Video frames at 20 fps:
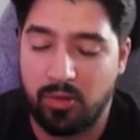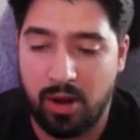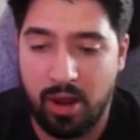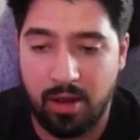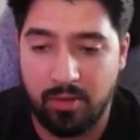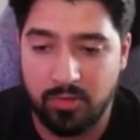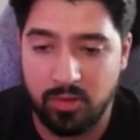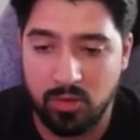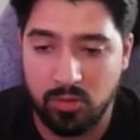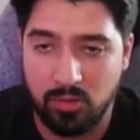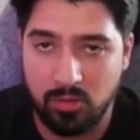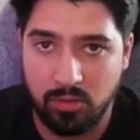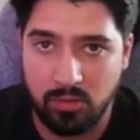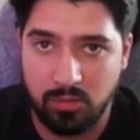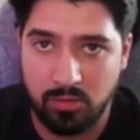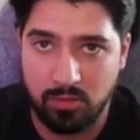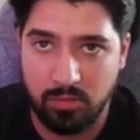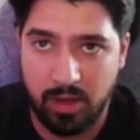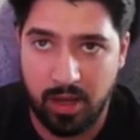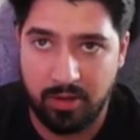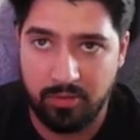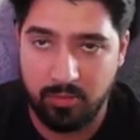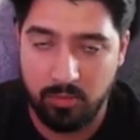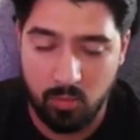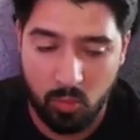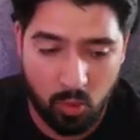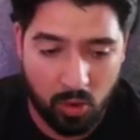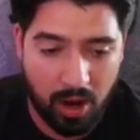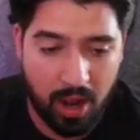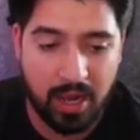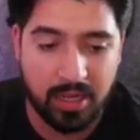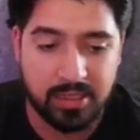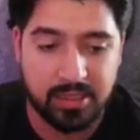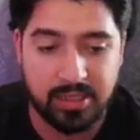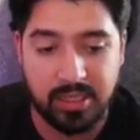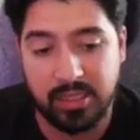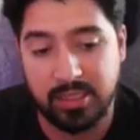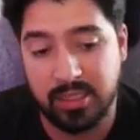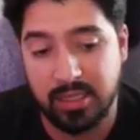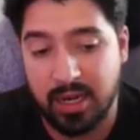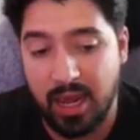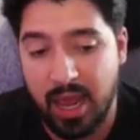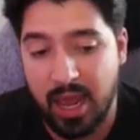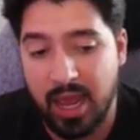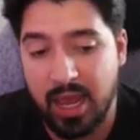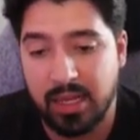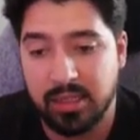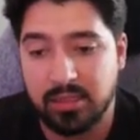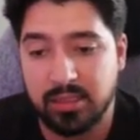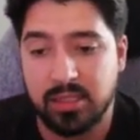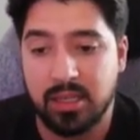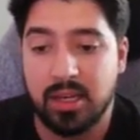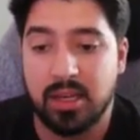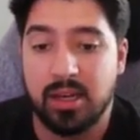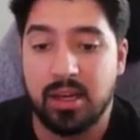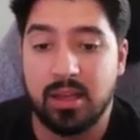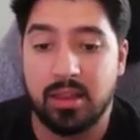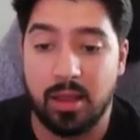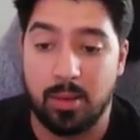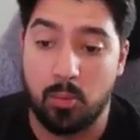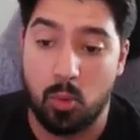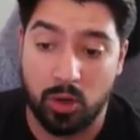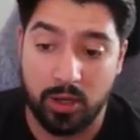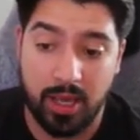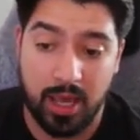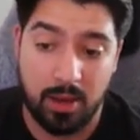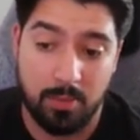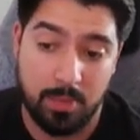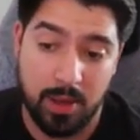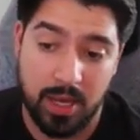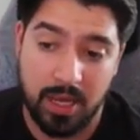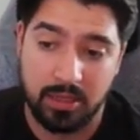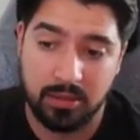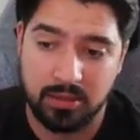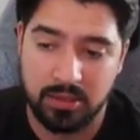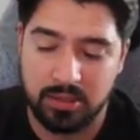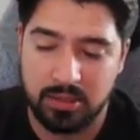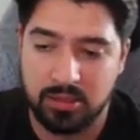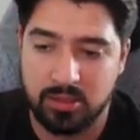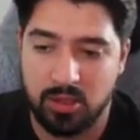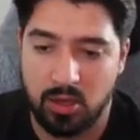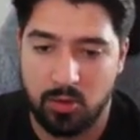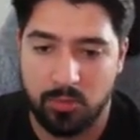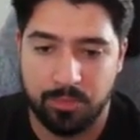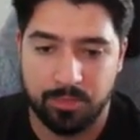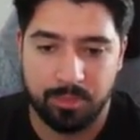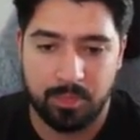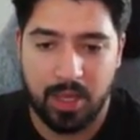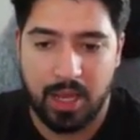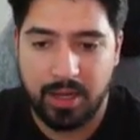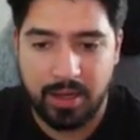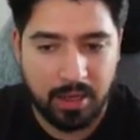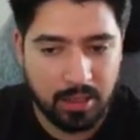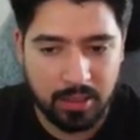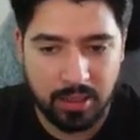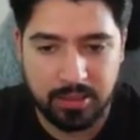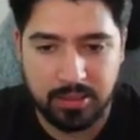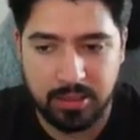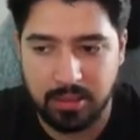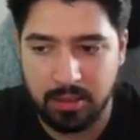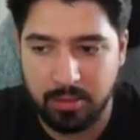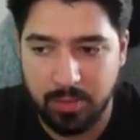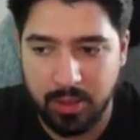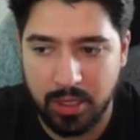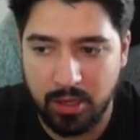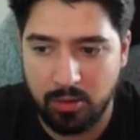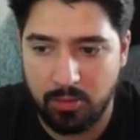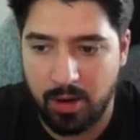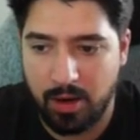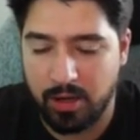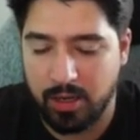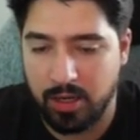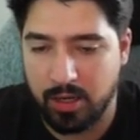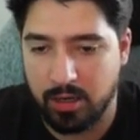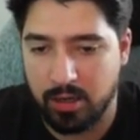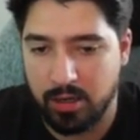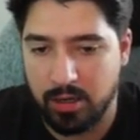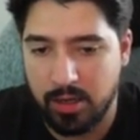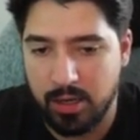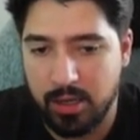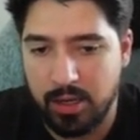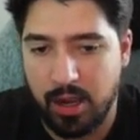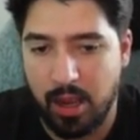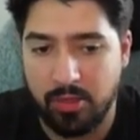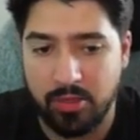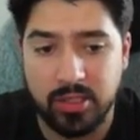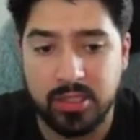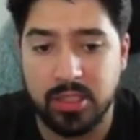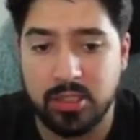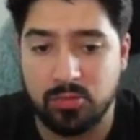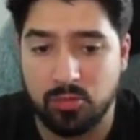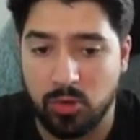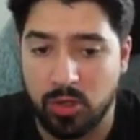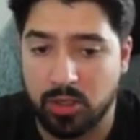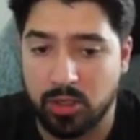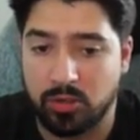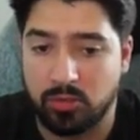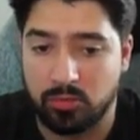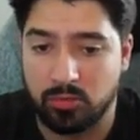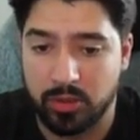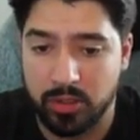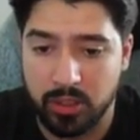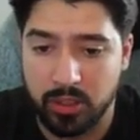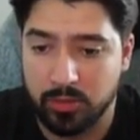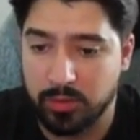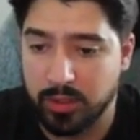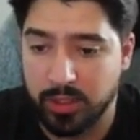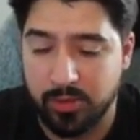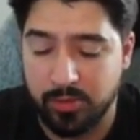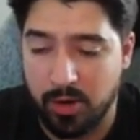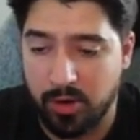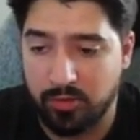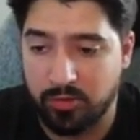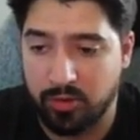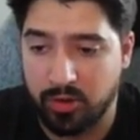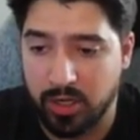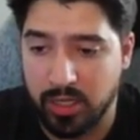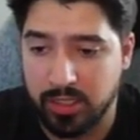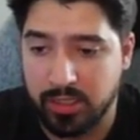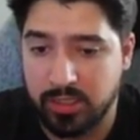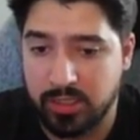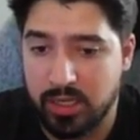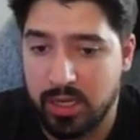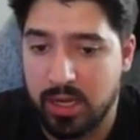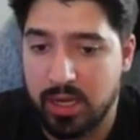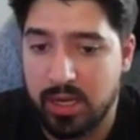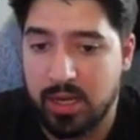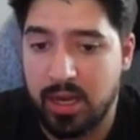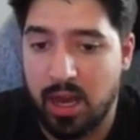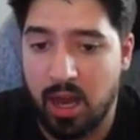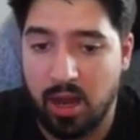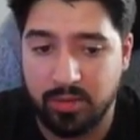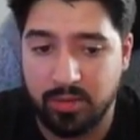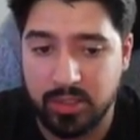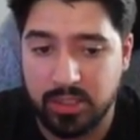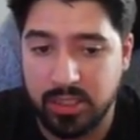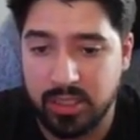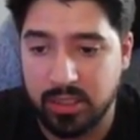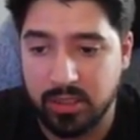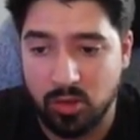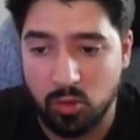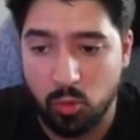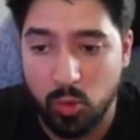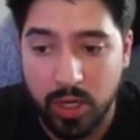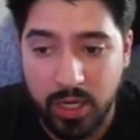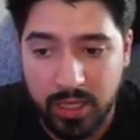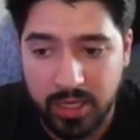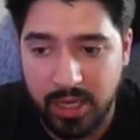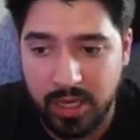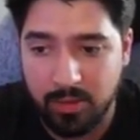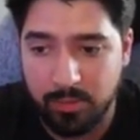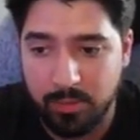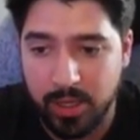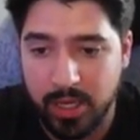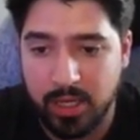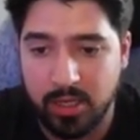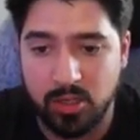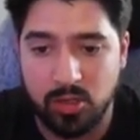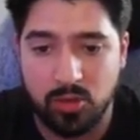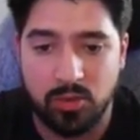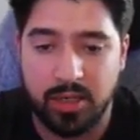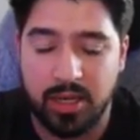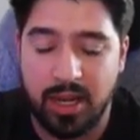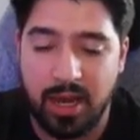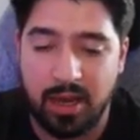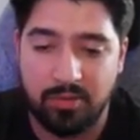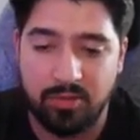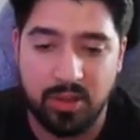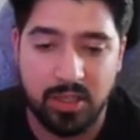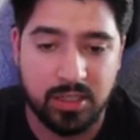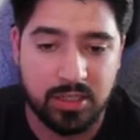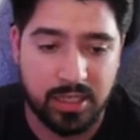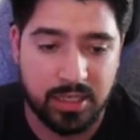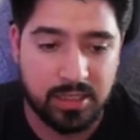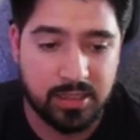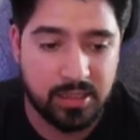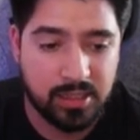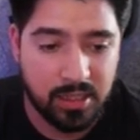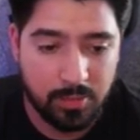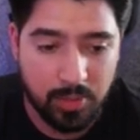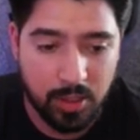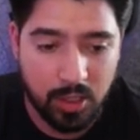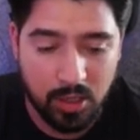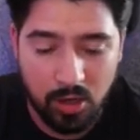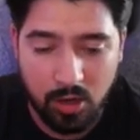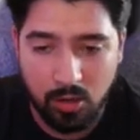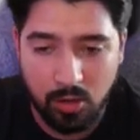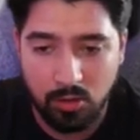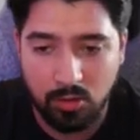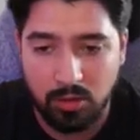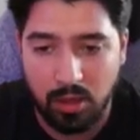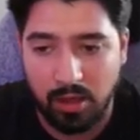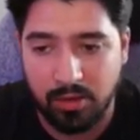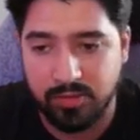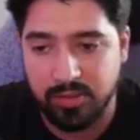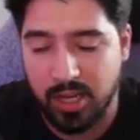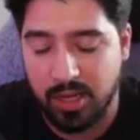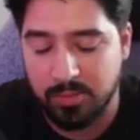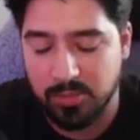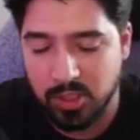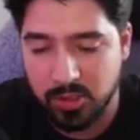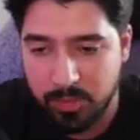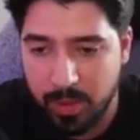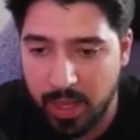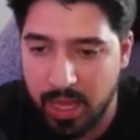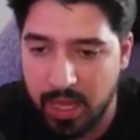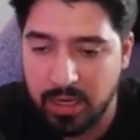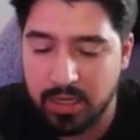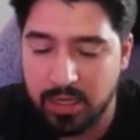you have more ad sets and ads than more campaigns. So I kind of like to limit it around here, and this has worked really, really well for us. Obviously, in the winning campaign, you can have things like CBO, lifetime spend,